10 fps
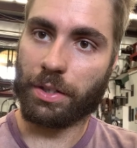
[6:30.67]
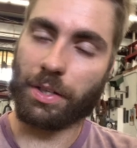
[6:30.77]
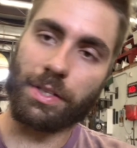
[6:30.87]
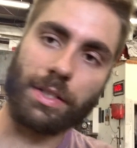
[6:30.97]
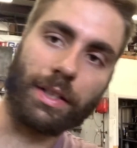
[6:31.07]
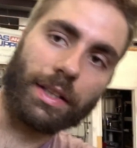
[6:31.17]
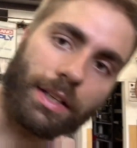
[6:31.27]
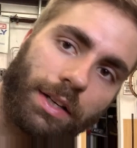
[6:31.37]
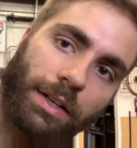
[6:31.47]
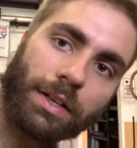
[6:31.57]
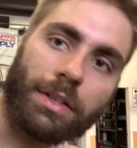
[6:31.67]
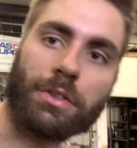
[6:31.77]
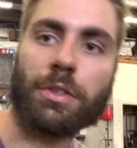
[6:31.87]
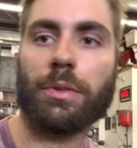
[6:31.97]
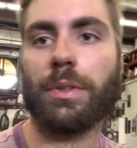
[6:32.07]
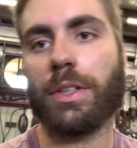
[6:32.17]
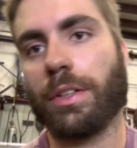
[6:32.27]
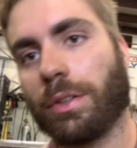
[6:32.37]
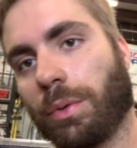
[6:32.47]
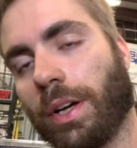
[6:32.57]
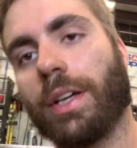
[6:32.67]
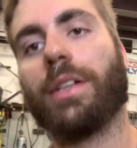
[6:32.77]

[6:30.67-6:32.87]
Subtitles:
it doesn't lean into it either way.